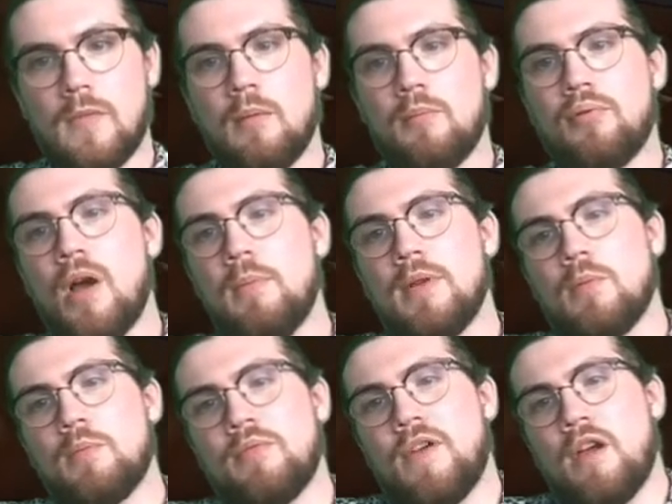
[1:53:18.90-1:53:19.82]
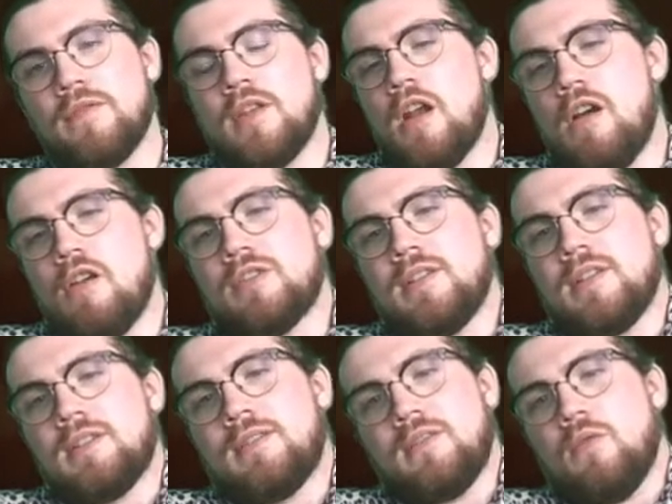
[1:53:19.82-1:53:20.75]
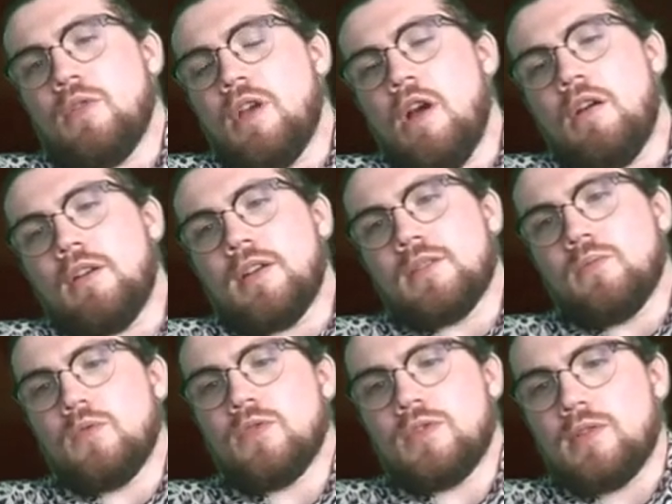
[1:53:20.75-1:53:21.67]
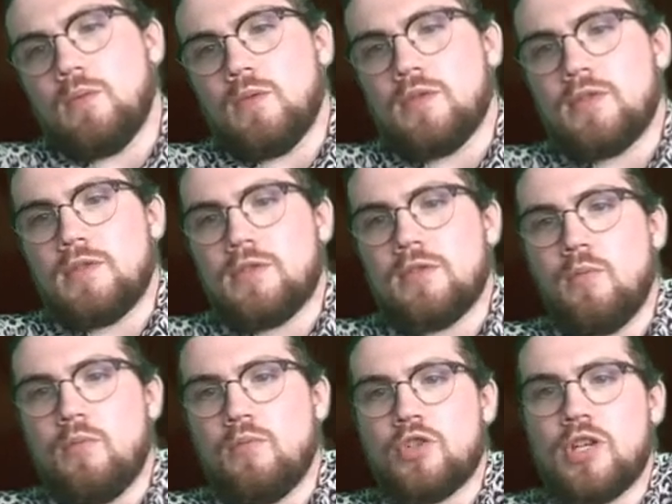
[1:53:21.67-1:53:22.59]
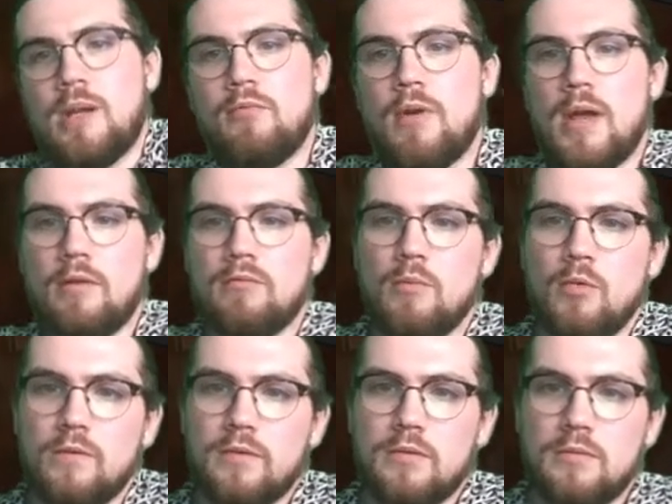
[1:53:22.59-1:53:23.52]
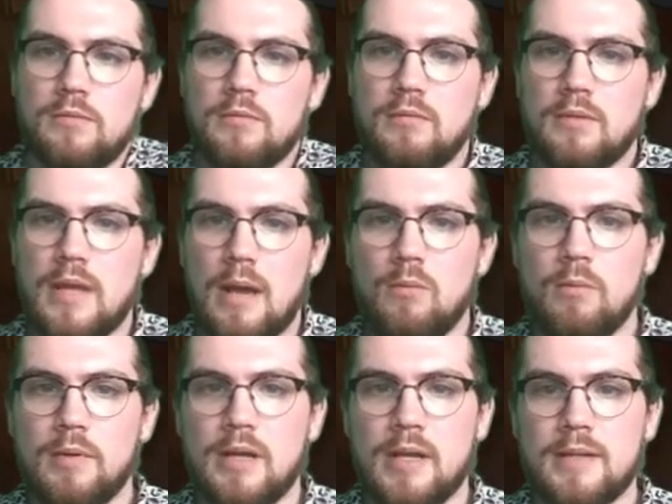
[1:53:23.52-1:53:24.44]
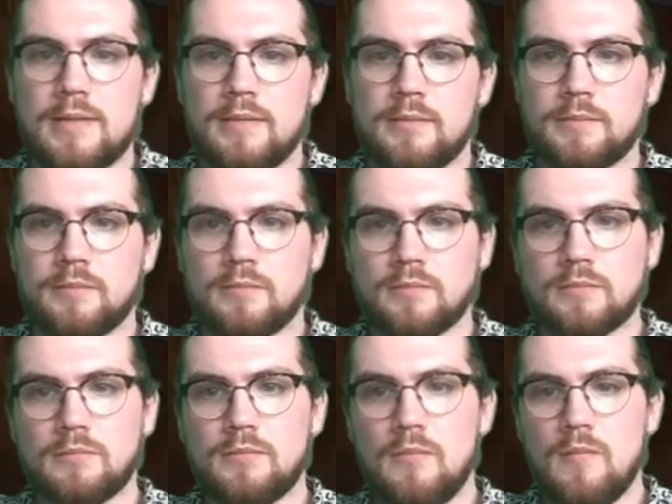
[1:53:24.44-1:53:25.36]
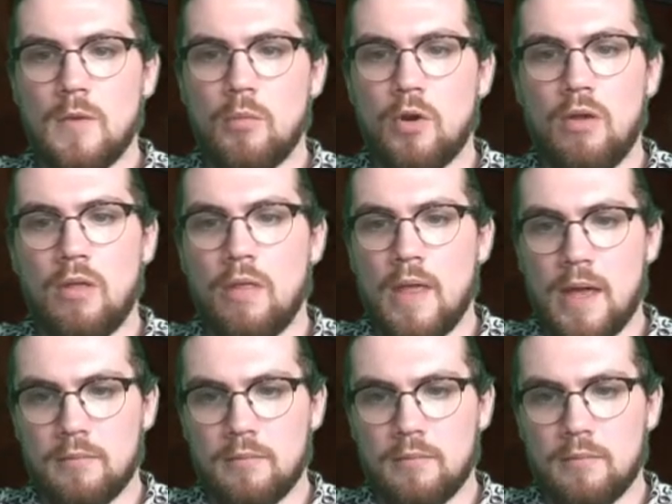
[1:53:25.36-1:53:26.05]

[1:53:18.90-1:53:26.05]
probably would prefer if the Larcenist or the Arcanist was some cheap red removal. That would be nice. But other than that,